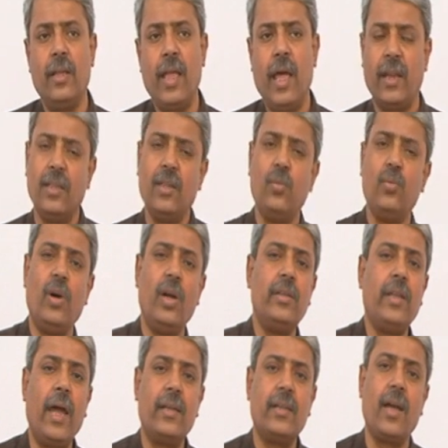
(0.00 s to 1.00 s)
another word
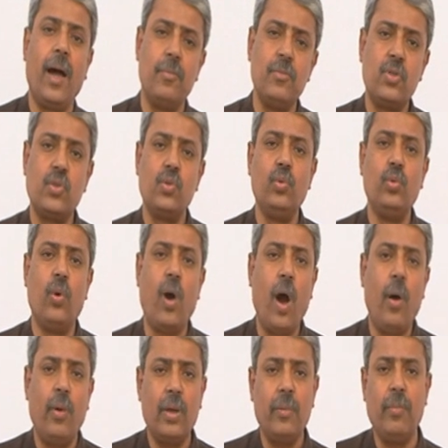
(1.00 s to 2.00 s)
that comes to
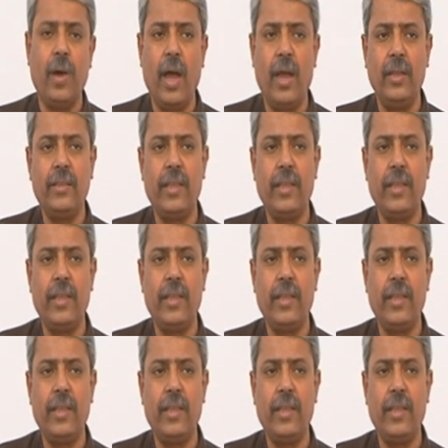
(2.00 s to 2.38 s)
our mind,